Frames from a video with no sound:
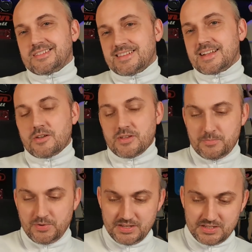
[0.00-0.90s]
They don't
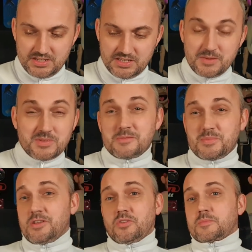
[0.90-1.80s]
get put into the team because
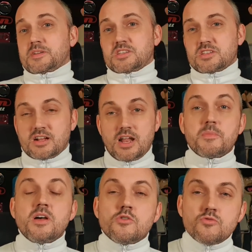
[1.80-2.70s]
they're not committed to the
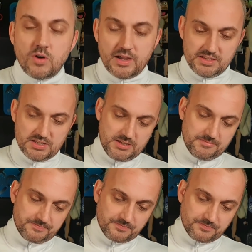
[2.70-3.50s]
club. Rightly so.